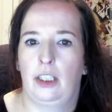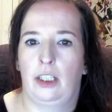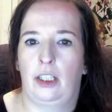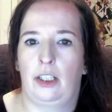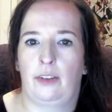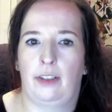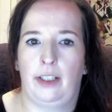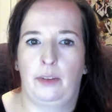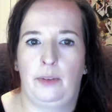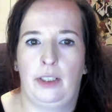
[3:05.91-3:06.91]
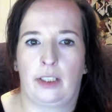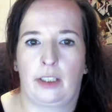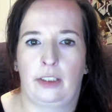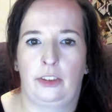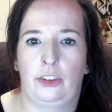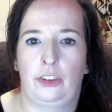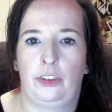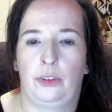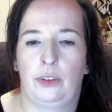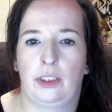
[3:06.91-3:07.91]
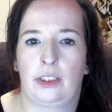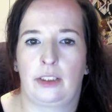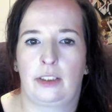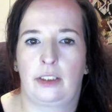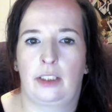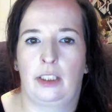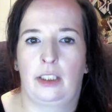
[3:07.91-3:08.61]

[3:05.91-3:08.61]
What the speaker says: All right, we are going to do this